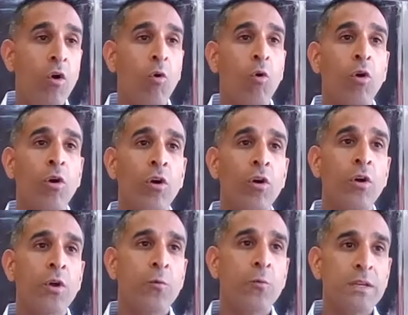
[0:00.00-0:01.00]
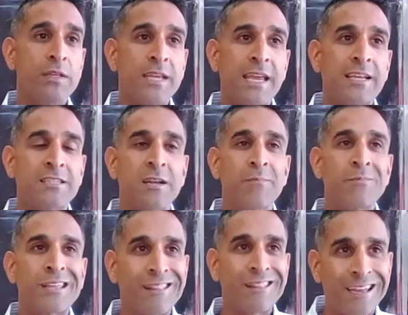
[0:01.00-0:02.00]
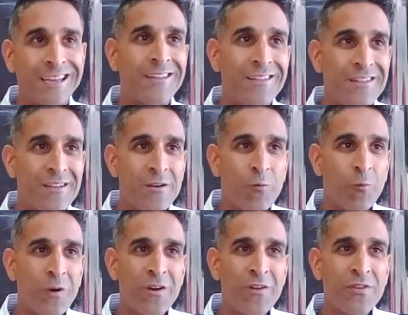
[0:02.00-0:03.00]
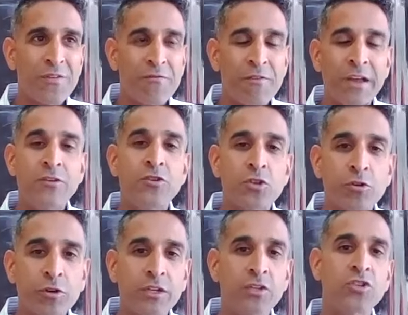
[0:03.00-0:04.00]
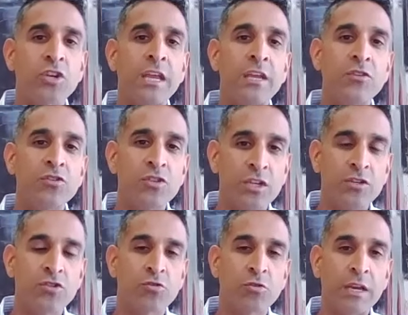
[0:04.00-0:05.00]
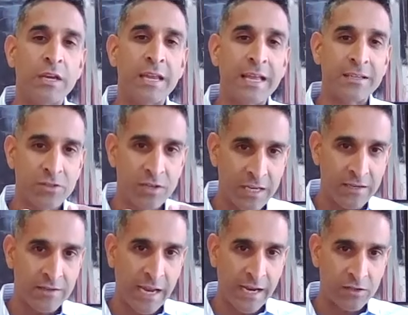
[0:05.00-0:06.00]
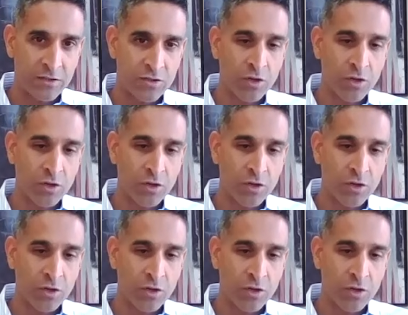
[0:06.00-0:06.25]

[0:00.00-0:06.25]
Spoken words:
or we take something like where the venture exchange is trading as an index.